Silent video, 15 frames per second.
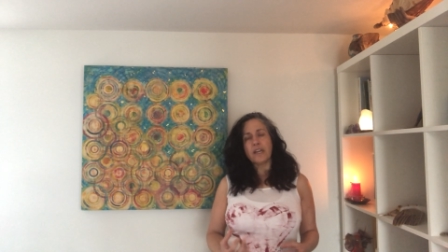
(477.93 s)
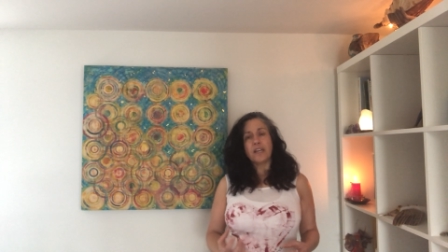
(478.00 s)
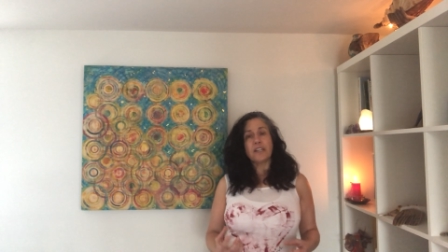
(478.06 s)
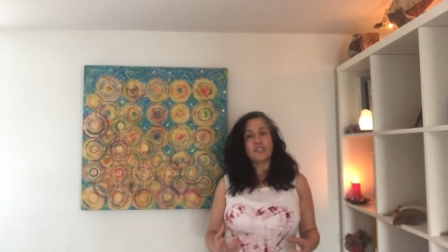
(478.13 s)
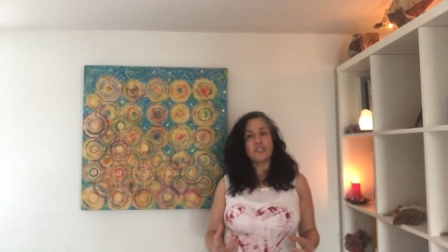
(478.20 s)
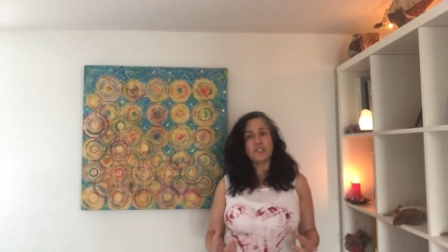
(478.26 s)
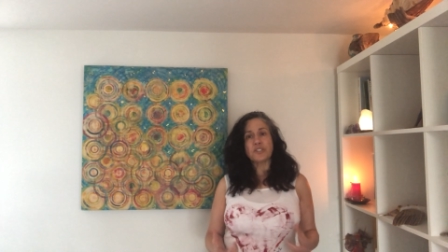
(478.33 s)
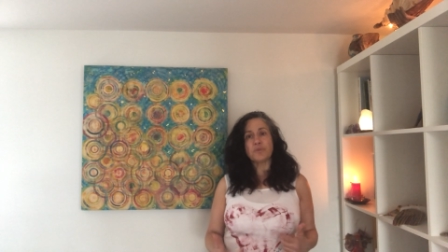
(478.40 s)

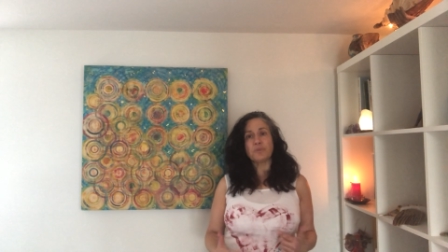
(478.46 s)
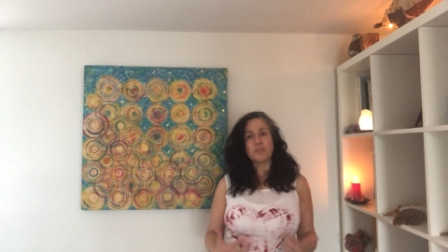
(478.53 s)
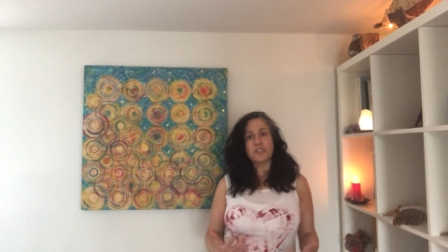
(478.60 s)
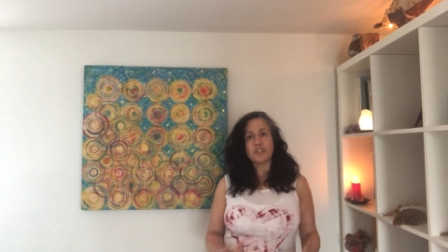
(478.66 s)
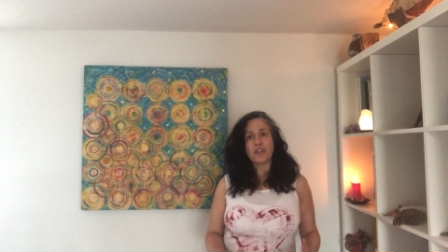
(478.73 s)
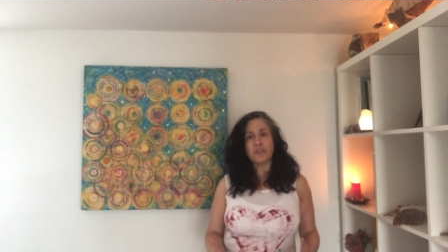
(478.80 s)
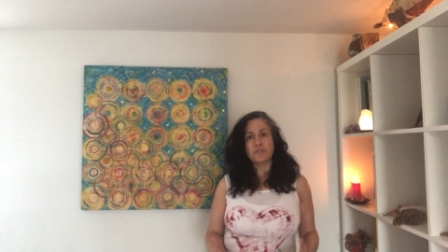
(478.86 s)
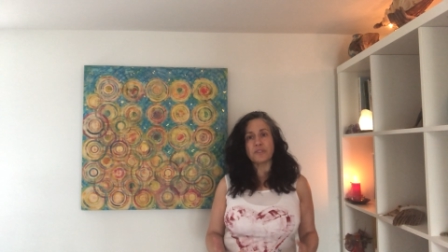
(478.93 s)
and just
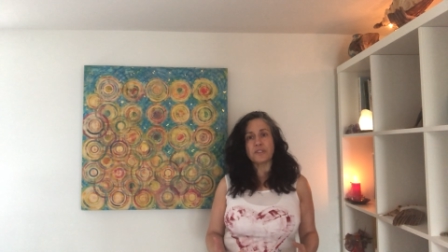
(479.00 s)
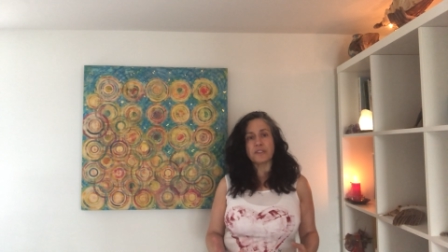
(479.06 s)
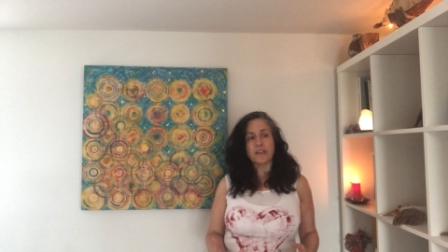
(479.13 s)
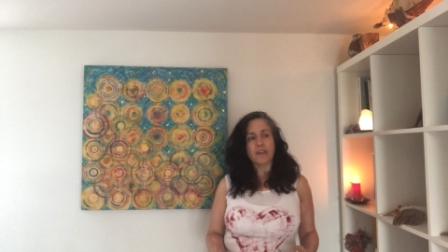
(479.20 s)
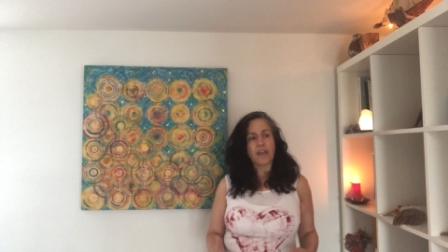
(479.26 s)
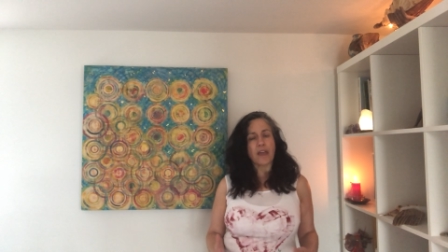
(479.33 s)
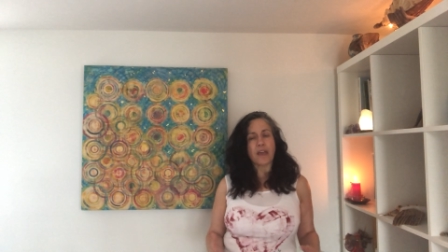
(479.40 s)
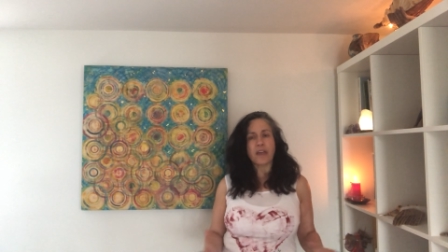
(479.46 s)
reach out and say,
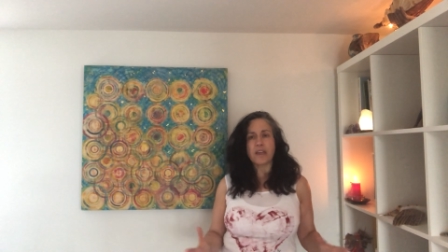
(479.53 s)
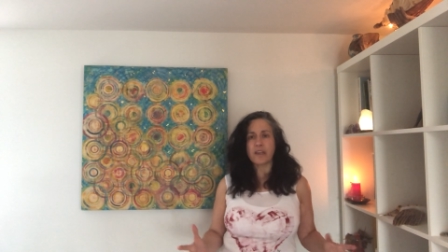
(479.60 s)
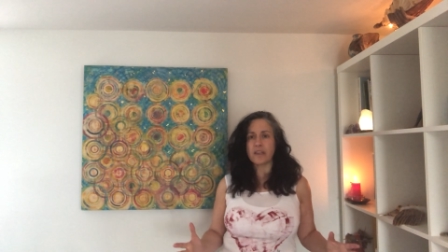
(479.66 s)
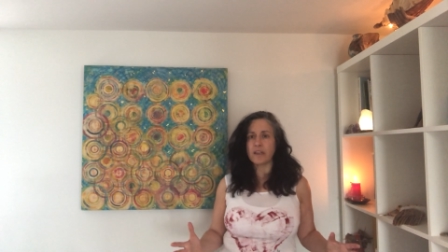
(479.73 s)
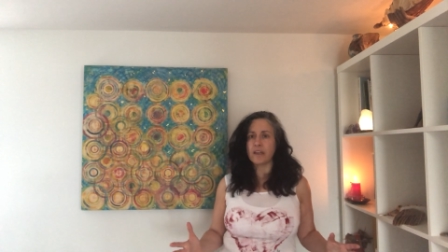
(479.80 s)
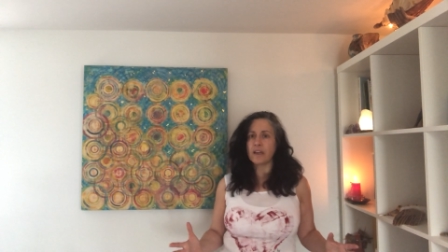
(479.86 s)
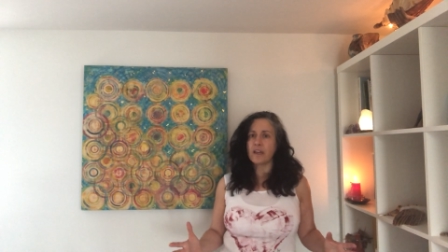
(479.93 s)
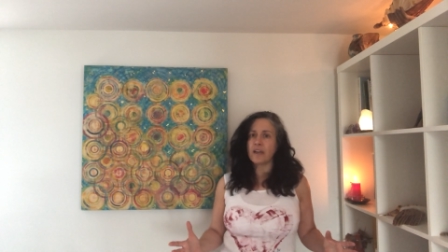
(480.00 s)
hey,
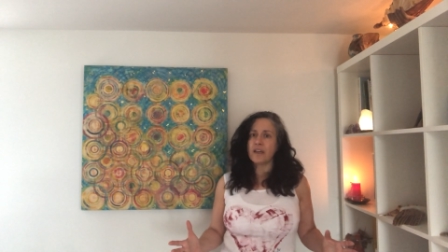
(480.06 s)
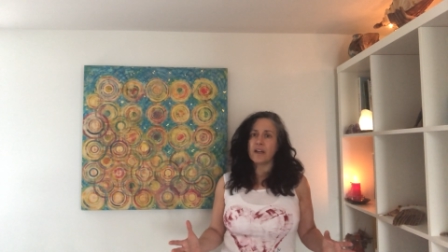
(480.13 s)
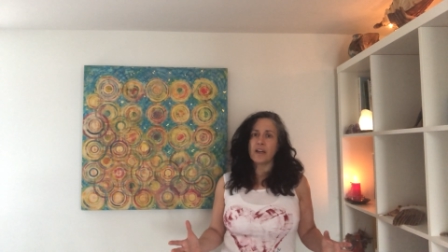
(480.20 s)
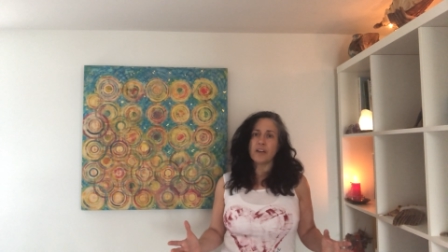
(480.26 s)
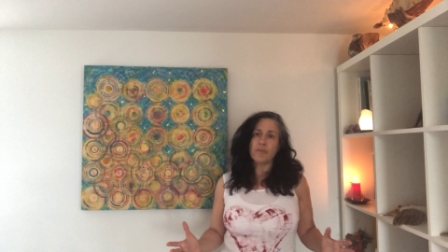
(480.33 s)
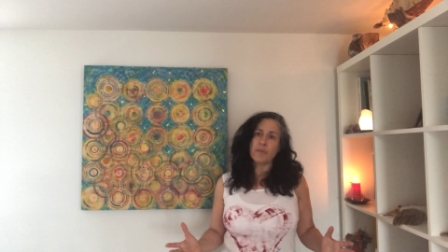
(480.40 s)
I've